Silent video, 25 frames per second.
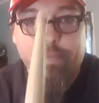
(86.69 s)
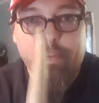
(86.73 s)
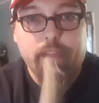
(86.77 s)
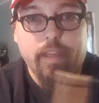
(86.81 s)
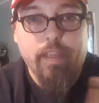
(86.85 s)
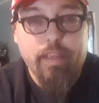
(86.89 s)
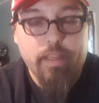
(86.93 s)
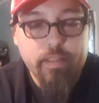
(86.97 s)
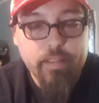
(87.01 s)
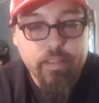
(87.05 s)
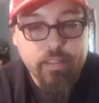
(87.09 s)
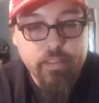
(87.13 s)

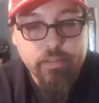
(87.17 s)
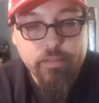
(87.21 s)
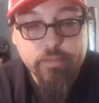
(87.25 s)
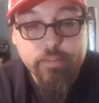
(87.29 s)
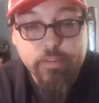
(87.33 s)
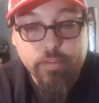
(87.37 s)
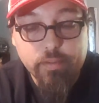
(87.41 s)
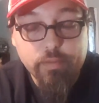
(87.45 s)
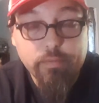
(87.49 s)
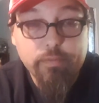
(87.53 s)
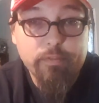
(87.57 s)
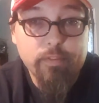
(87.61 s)
And
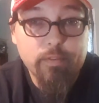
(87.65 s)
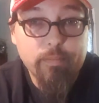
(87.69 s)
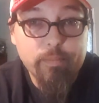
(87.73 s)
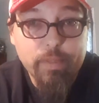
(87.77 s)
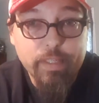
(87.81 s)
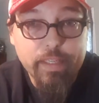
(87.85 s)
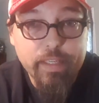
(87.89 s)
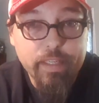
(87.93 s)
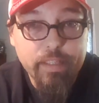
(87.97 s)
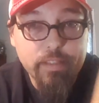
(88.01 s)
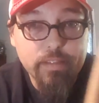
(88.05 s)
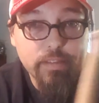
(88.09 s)
so for
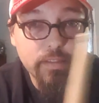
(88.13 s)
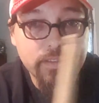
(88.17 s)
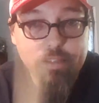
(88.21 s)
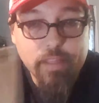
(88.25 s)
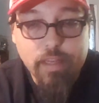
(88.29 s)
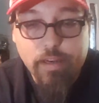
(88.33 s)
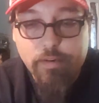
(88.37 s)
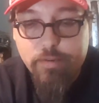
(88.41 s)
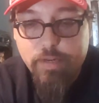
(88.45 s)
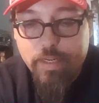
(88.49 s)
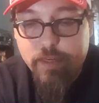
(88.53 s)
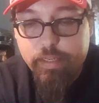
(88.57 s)
beginners,
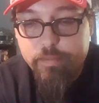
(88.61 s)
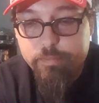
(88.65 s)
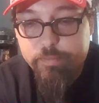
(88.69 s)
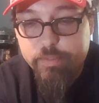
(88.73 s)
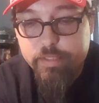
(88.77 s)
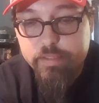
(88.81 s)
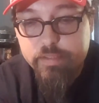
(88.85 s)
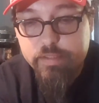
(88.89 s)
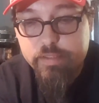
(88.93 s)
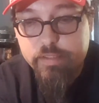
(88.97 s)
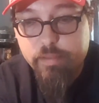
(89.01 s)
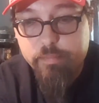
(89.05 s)
I
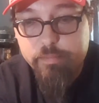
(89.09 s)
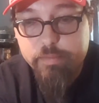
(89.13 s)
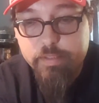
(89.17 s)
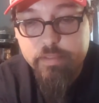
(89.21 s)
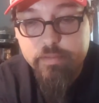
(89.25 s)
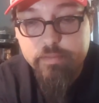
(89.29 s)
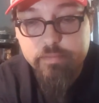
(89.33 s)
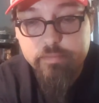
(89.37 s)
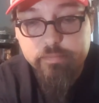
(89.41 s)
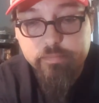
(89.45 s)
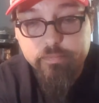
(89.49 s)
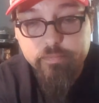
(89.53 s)
recommend
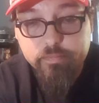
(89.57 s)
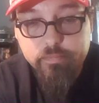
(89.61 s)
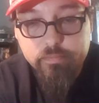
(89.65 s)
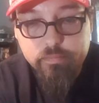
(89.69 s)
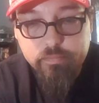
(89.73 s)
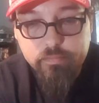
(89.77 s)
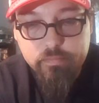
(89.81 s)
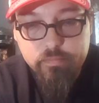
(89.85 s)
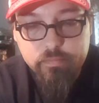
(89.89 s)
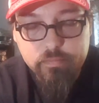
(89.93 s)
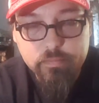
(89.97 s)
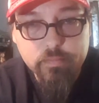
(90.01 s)
something
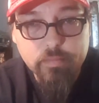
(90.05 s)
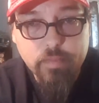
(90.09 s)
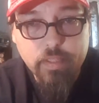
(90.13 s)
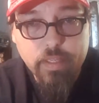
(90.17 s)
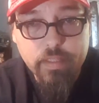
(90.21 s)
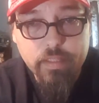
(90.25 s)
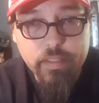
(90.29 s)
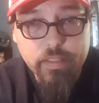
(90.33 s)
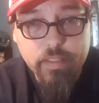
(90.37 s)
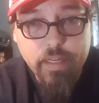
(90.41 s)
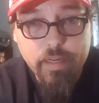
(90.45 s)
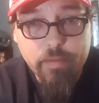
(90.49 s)

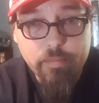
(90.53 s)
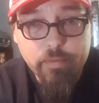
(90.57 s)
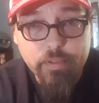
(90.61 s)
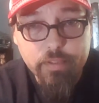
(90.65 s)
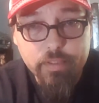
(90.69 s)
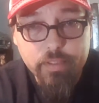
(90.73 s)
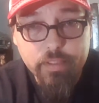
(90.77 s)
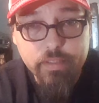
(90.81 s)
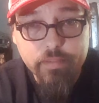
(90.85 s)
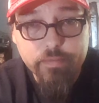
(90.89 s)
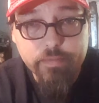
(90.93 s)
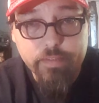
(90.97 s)
in the
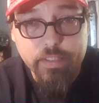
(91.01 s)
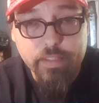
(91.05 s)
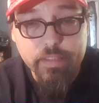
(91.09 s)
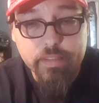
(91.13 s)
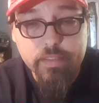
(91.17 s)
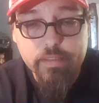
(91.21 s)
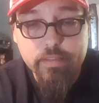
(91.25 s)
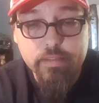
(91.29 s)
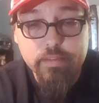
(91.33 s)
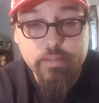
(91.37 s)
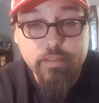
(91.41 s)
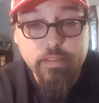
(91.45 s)
neighborhood of
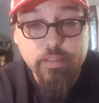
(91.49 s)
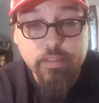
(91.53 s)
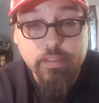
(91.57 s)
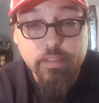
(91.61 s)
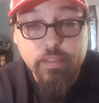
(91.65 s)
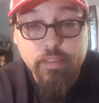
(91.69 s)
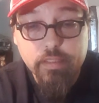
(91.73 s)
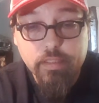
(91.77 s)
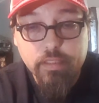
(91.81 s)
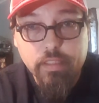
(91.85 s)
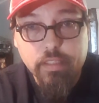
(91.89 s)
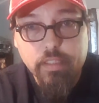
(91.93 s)
this.
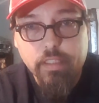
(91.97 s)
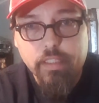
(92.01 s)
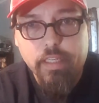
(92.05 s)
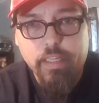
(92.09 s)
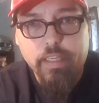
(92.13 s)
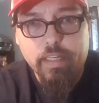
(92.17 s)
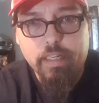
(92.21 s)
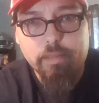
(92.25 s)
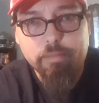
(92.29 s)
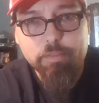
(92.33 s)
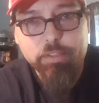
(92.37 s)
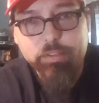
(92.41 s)

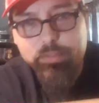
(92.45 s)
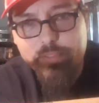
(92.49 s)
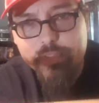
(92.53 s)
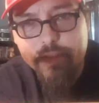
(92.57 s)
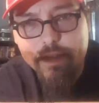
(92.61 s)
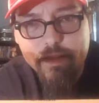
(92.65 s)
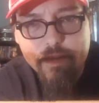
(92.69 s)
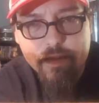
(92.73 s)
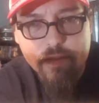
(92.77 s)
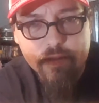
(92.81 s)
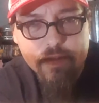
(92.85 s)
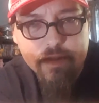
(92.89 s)
And I'm doing
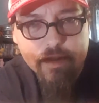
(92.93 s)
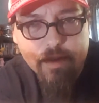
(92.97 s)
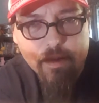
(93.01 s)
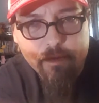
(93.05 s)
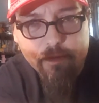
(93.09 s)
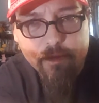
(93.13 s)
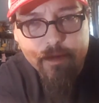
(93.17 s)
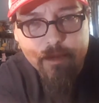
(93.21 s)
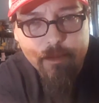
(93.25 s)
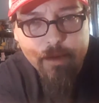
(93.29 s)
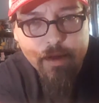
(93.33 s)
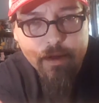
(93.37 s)
this in
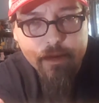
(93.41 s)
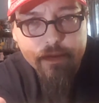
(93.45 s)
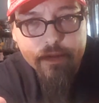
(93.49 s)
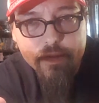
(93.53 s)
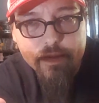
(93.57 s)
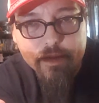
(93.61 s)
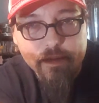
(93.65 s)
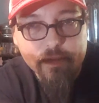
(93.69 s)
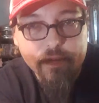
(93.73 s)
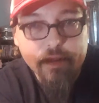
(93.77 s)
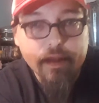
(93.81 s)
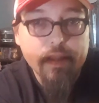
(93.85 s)
selfie mode,
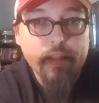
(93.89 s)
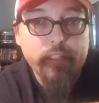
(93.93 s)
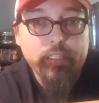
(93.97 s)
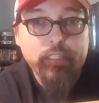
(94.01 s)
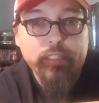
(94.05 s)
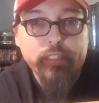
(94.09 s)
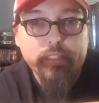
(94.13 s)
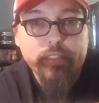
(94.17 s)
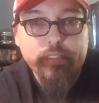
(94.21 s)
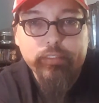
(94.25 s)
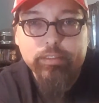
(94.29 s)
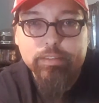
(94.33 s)
so
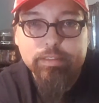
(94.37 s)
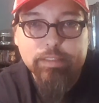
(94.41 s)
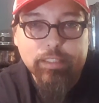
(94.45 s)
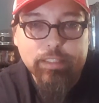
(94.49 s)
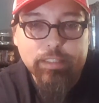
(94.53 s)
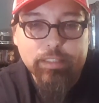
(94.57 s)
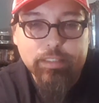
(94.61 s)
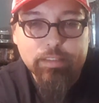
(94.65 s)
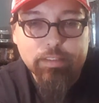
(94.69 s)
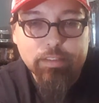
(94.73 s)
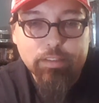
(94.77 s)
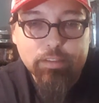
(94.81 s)

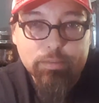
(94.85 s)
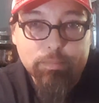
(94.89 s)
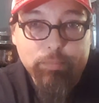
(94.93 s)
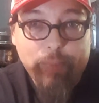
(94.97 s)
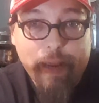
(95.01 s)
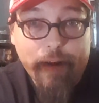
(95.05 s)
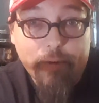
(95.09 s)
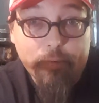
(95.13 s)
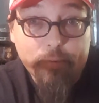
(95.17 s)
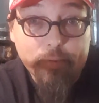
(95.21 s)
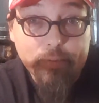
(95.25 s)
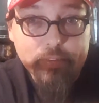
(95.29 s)
it looks
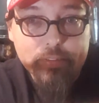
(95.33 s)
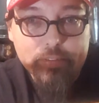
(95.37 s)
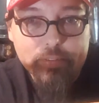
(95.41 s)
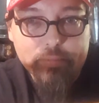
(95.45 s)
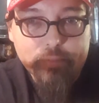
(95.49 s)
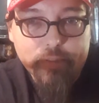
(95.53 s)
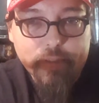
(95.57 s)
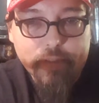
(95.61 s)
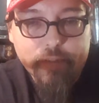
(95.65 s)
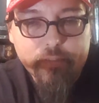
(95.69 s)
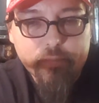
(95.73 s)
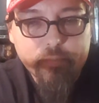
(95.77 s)
backwards or
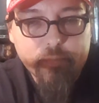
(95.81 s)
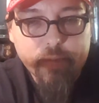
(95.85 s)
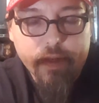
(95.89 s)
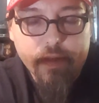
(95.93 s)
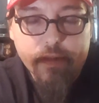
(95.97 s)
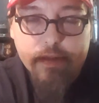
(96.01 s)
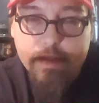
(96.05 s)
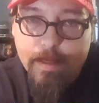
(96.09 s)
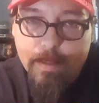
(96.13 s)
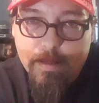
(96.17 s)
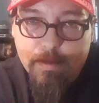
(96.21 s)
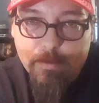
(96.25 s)
whatever, but
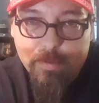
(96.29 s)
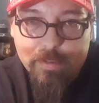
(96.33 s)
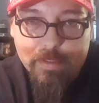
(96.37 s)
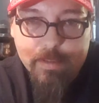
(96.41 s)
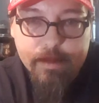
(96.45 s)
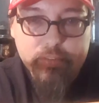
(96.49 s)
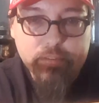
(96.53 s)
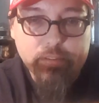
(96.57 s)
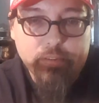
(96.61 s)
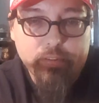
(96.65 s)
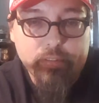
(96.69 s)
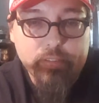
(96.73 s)
I'll tell you what
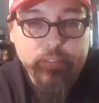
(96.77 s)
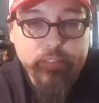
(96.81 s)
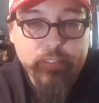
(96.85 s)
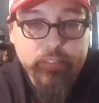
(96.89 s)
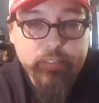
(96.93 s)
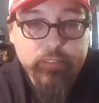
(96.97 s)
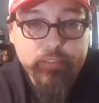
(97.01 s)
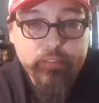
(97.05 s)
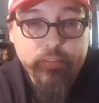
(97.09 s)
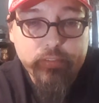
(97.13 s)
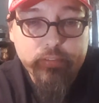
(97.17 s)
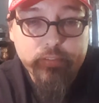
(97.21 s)
these are.
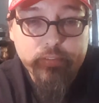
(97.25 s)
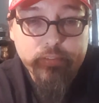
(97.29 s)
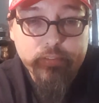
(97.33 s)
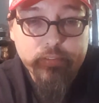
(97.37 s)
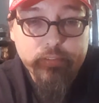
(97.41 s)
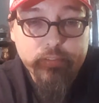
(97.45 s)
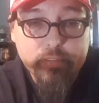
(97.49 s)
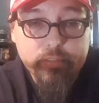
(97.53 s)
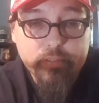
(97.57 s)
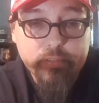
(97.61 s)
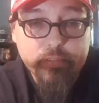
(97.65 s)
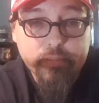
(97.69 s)
These
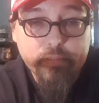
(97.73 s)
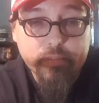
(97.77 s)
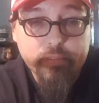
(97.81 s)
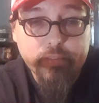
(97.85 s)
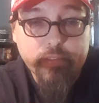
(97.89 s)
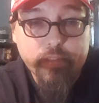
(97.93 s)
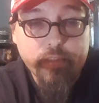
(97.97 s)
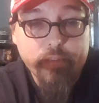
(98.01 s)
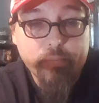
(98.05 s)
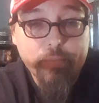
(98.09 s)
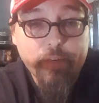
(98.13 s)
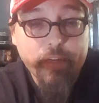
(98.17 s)
are
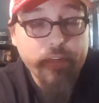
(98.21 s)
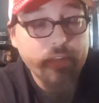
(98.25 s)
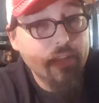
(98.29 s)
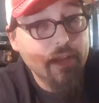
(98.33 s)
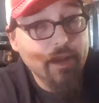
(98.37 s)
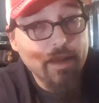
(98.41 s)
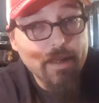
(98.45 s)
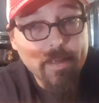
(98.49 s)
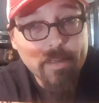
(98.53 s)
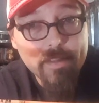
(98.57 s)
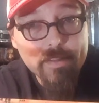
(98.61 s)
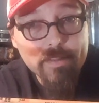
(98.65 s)

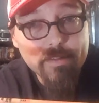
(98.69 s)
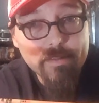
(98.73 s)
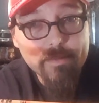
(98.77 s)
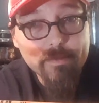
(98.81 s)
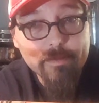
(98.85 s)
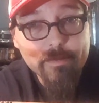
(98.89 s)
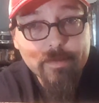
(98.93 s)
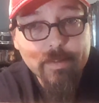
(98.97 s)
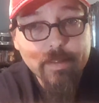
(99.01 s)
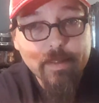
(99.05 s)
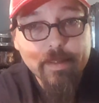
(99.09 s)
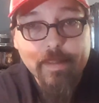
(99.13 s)
American
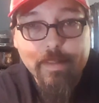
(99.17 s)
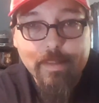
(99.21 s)
Custom.